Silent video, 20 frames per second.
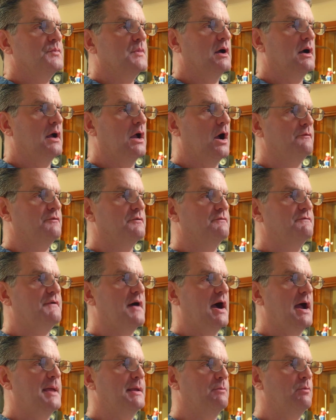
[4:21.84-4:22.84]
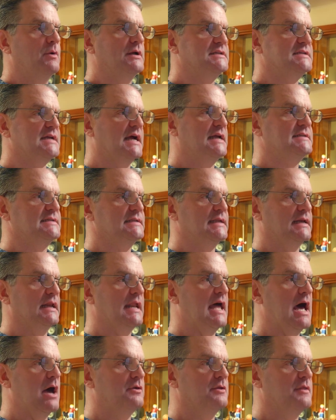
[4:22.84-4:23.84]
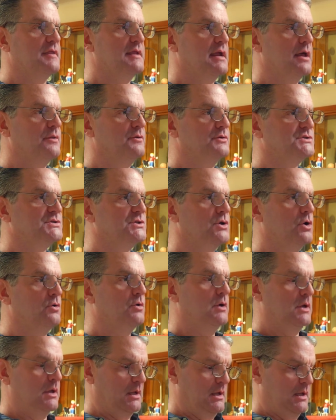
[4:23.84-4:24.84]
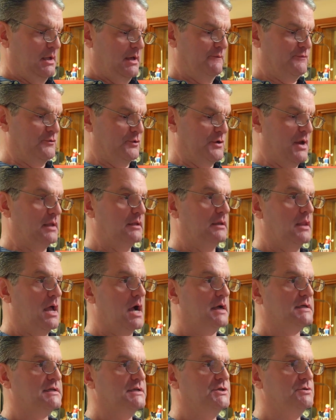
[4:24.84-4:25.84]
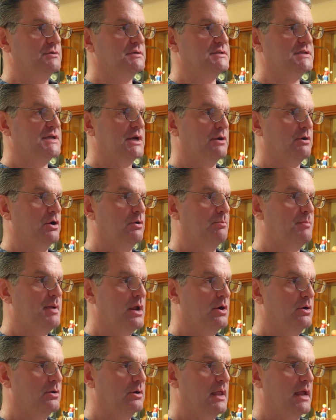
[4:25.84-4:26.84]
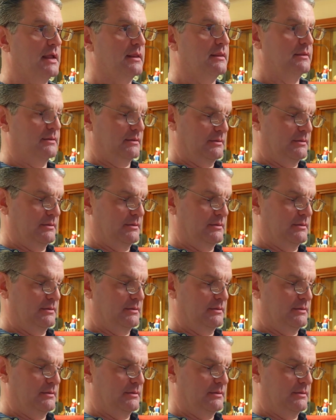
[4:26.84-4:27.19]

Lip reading: I often find that one side's a little louder than the other, so if they're not locked into a stereo pair like